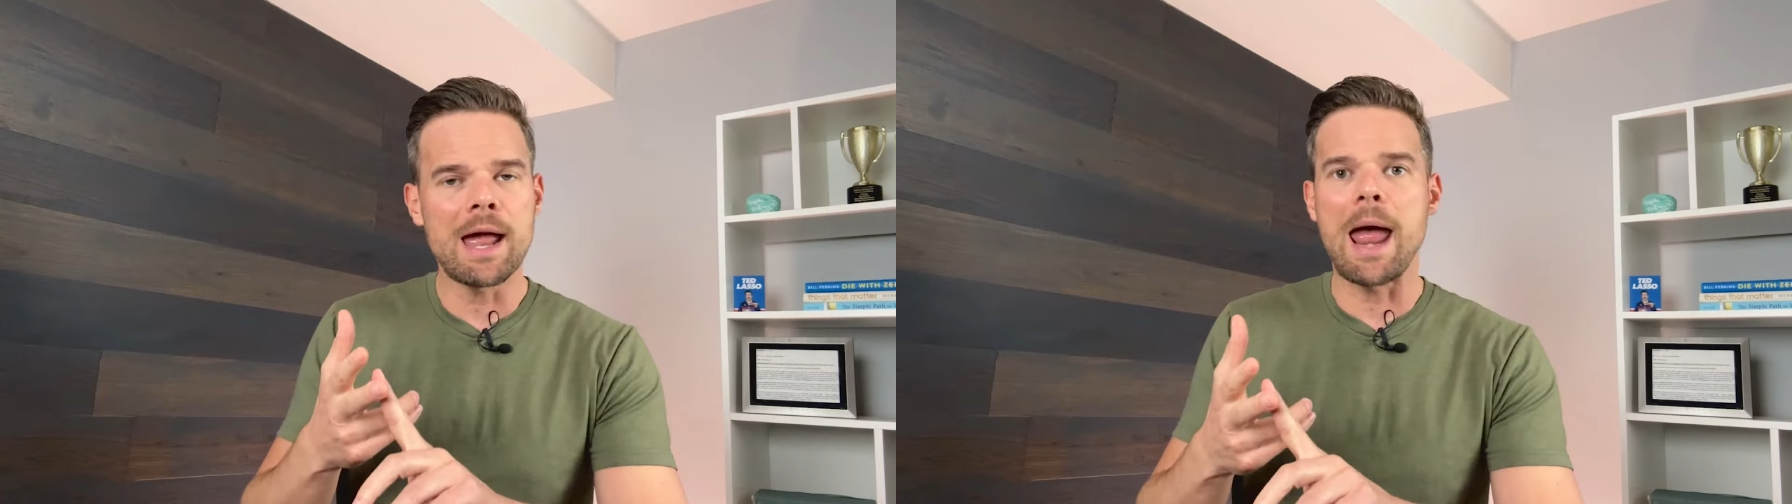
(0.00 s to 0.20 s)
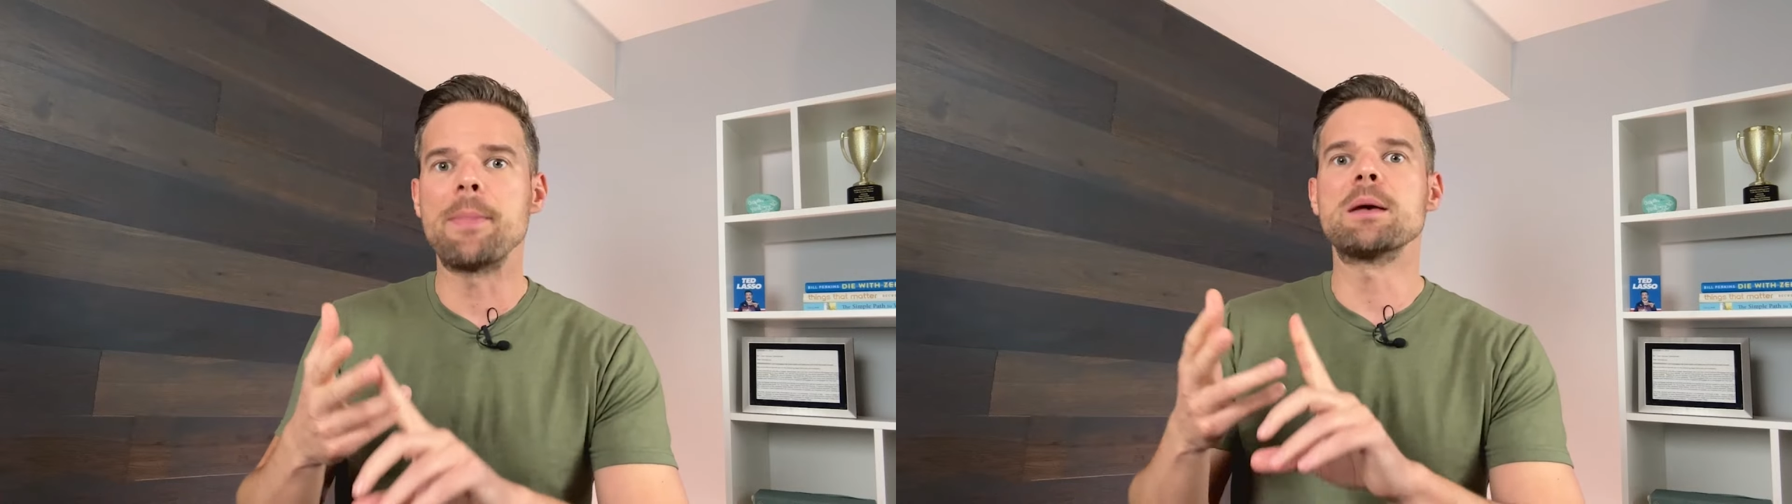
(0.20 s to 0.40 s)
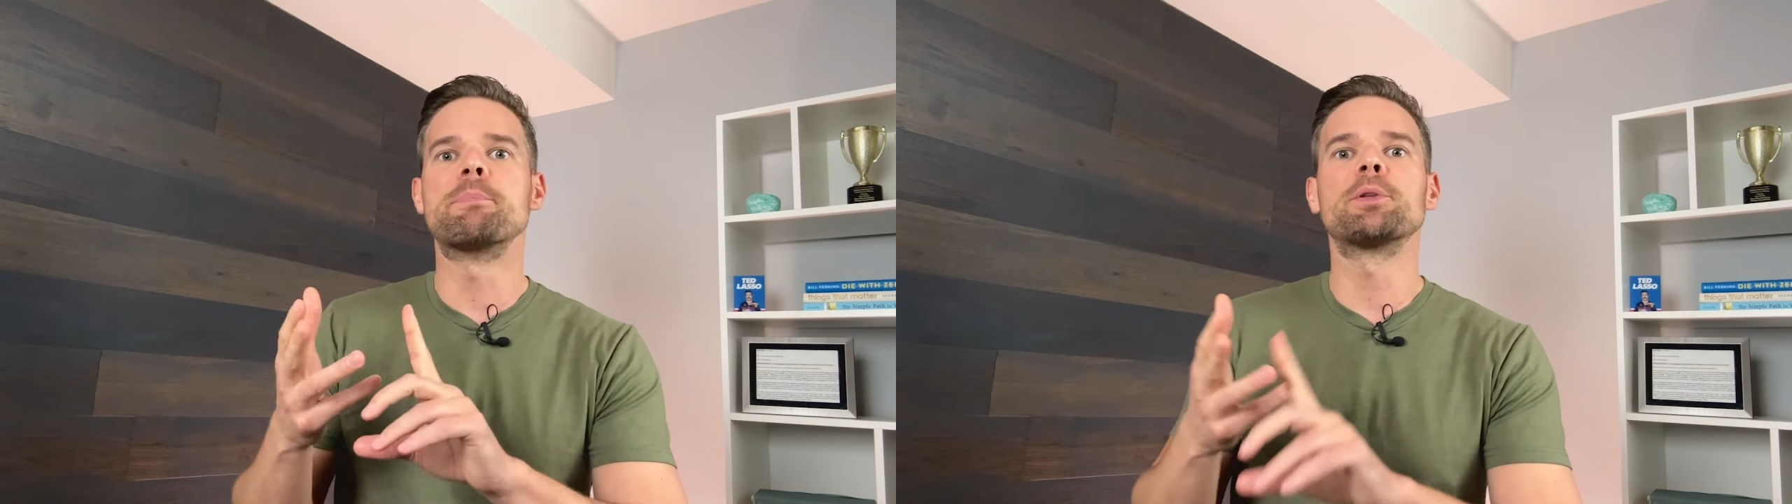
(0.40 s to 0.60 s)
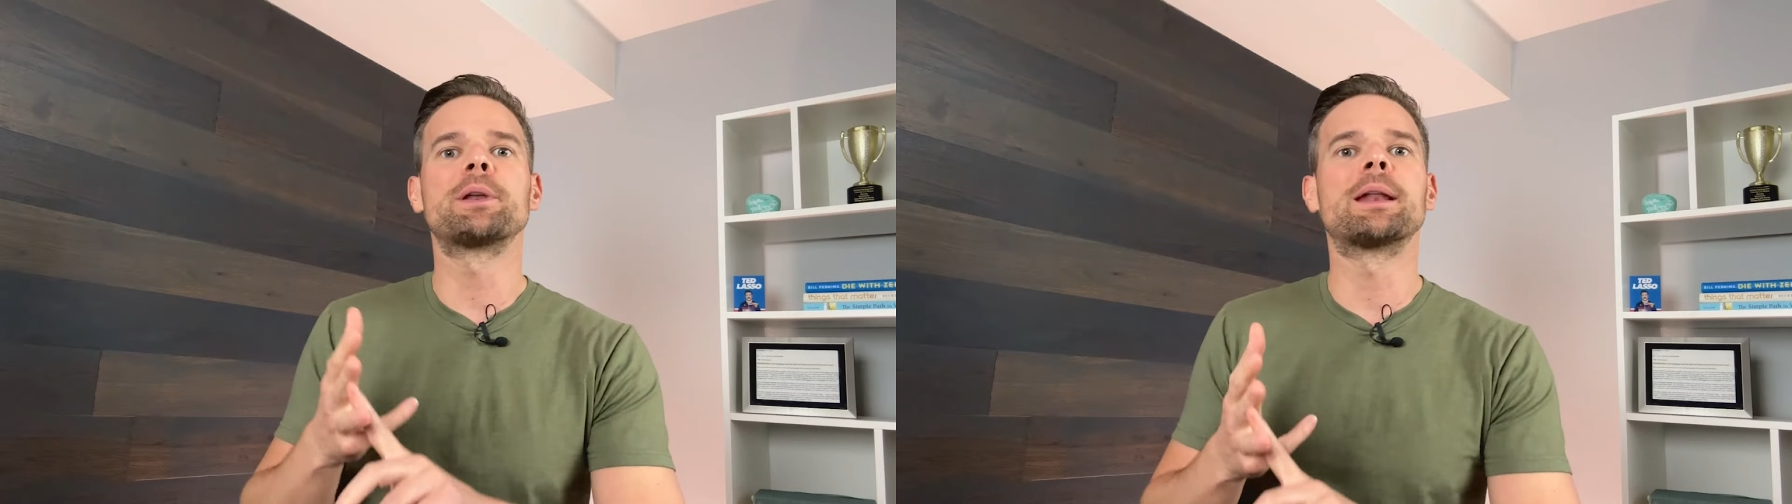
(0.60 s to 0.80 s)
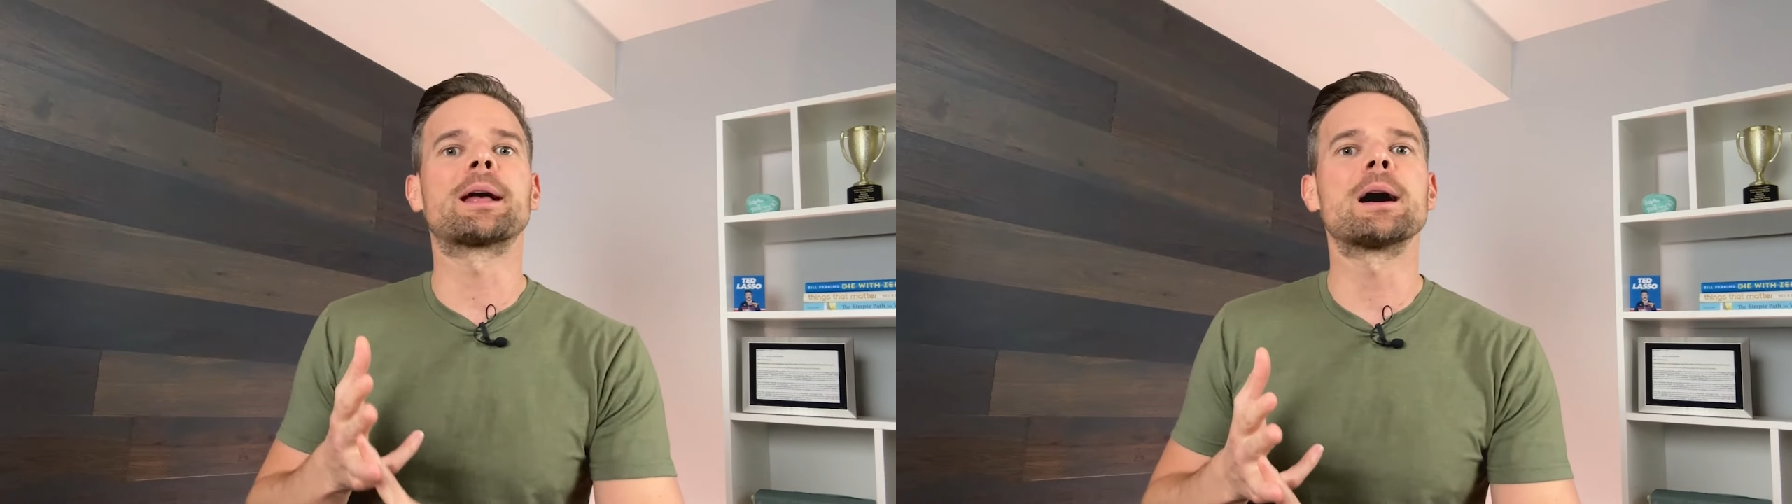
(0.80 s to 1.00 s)
and the
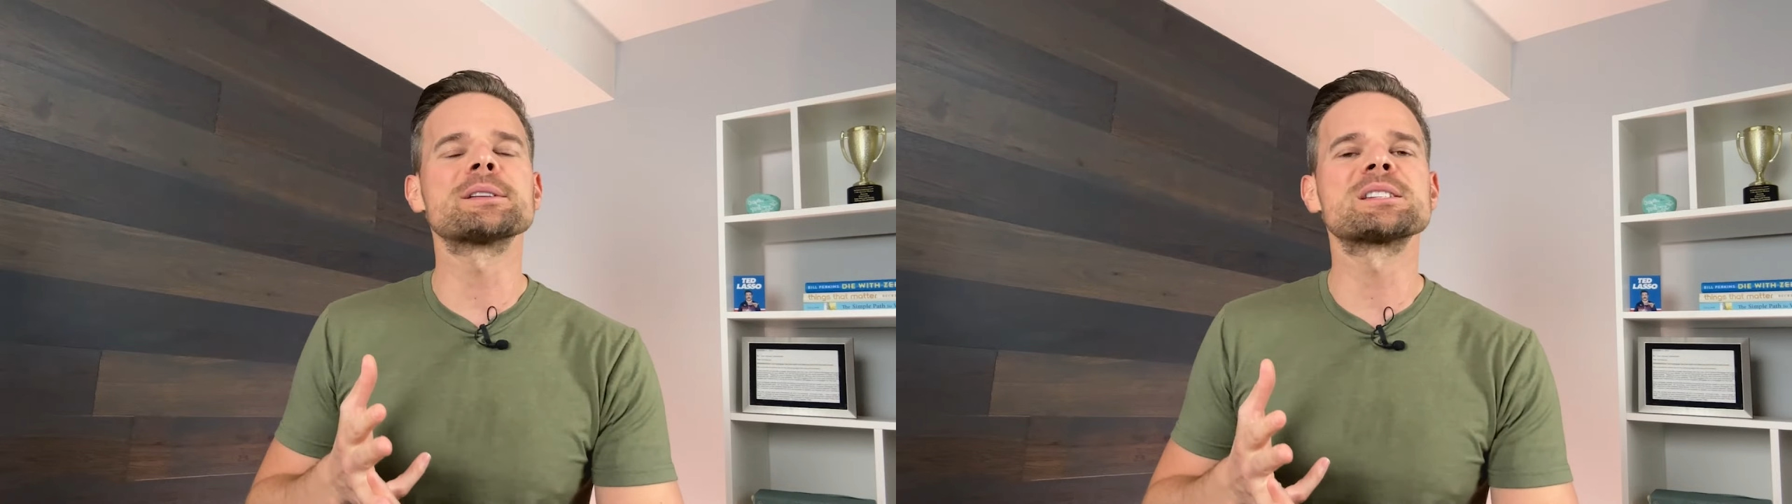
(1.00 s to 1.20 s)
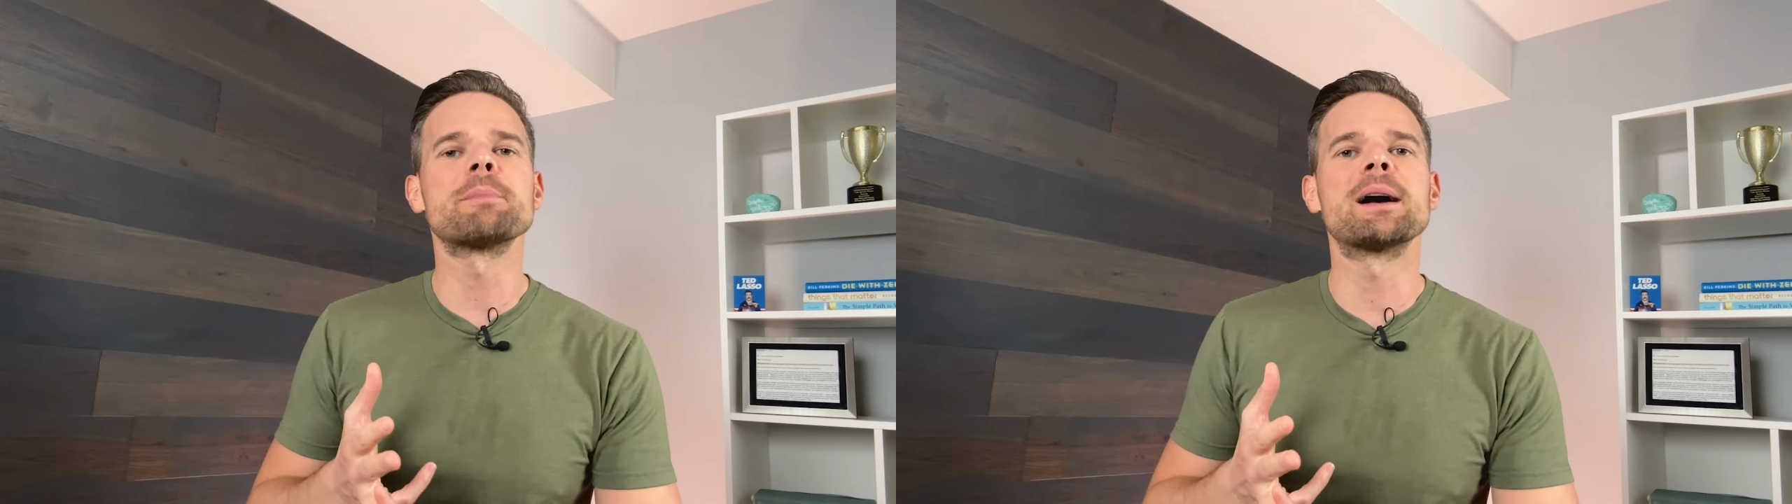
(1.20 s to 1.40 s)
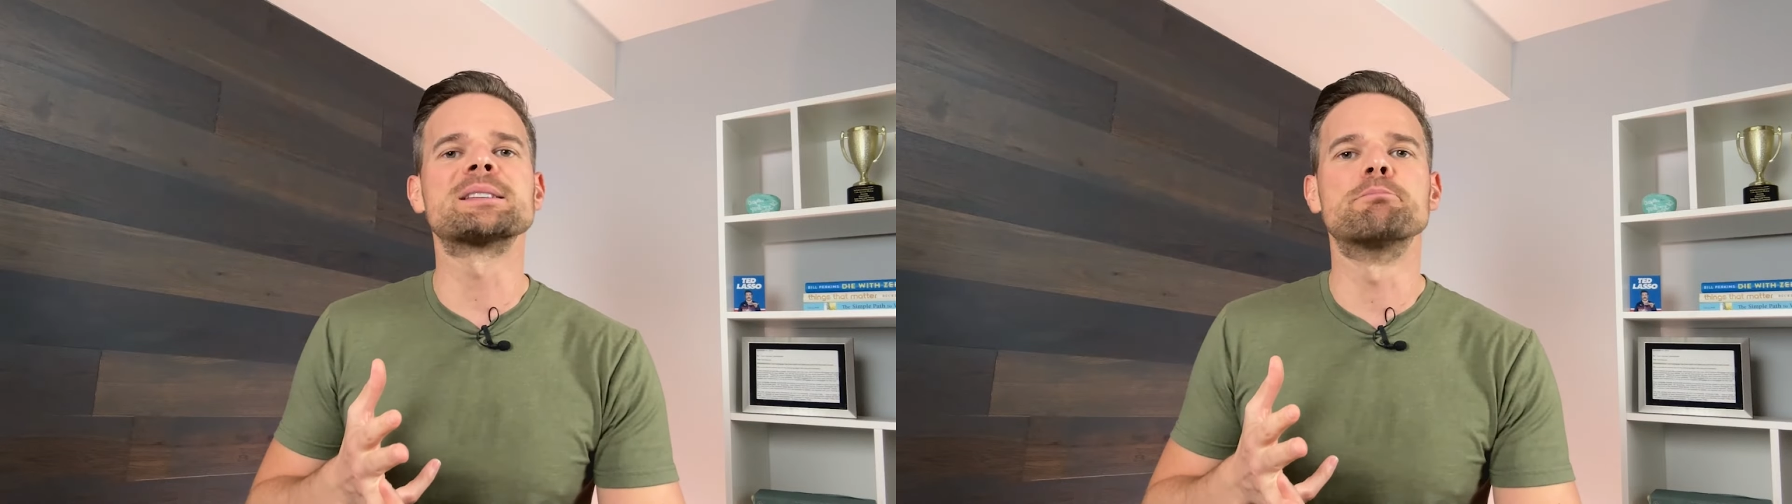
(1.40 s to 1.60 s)
ability to customize